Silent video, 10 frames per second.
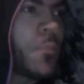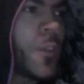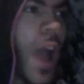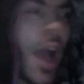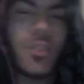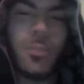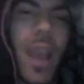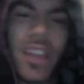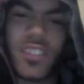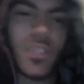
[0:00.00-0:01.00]
I was
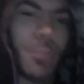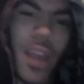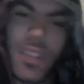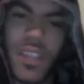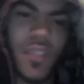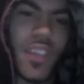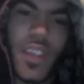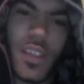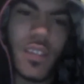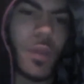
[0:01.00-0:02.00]
buying Smack
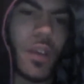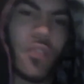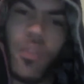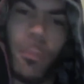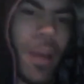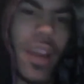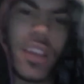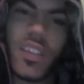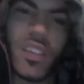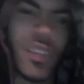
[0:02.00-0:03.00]
DVDs, man, from back in
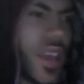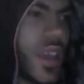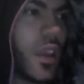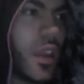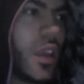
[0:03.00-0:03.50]
the day.